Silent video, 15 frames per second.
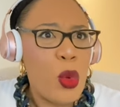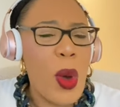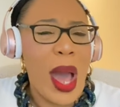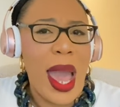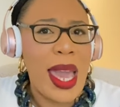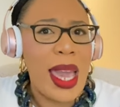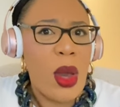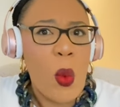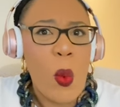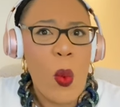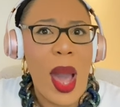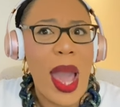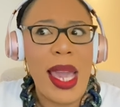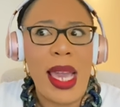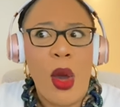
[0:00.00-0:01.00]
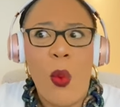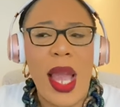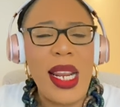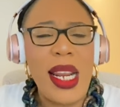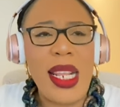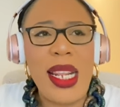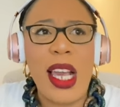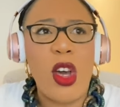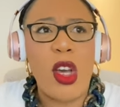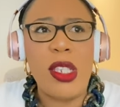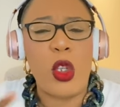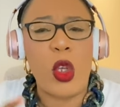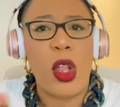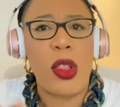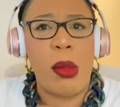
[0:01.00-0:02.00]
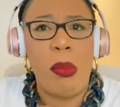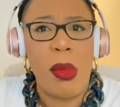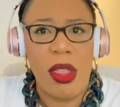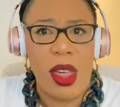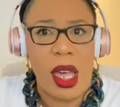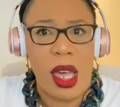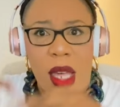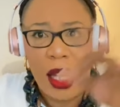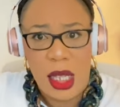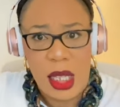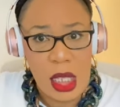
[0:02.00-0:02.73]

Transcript: Why didn't they consult the mother?